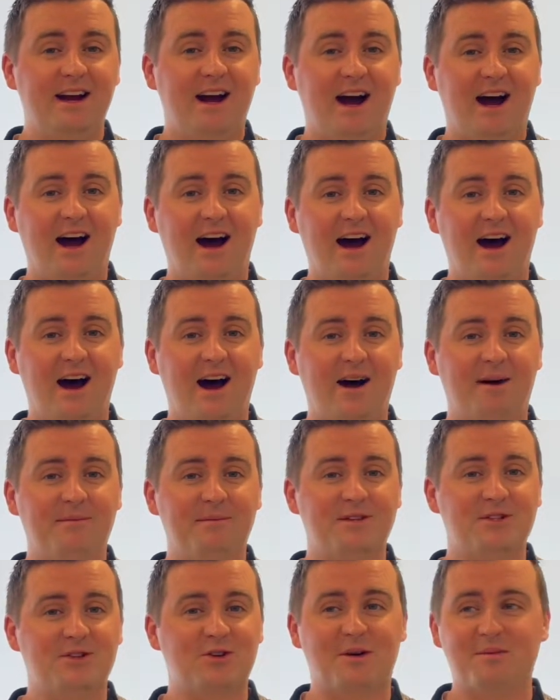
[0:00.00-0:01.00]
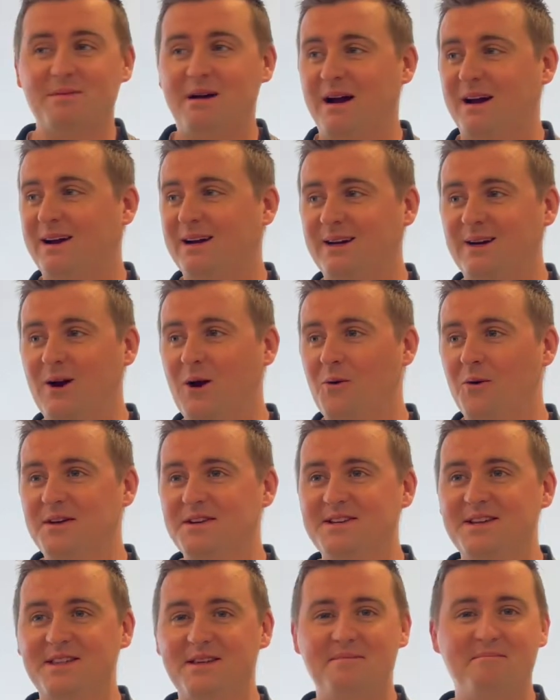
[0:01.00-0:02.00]
So I'm not going to go
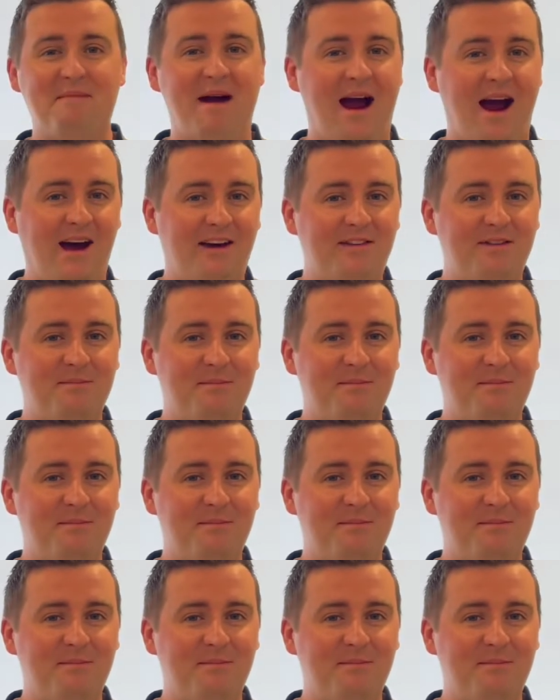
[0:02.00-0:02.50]
into the math,